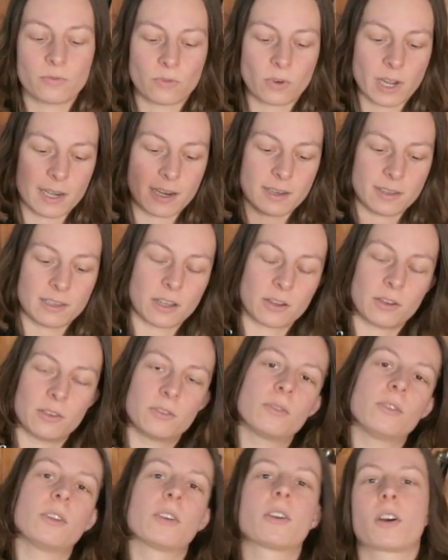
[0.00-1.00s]
write it down
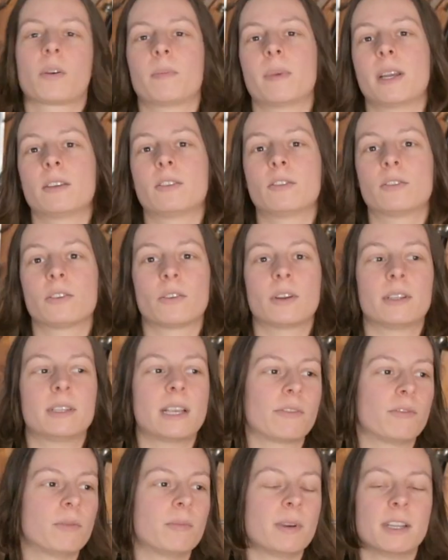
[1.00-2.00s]
into the comments so that
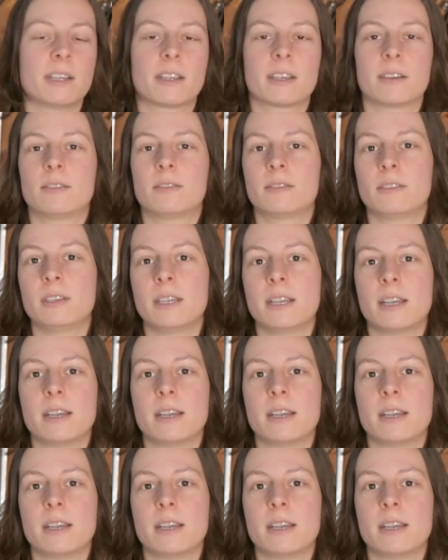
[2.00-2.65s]
everybody can see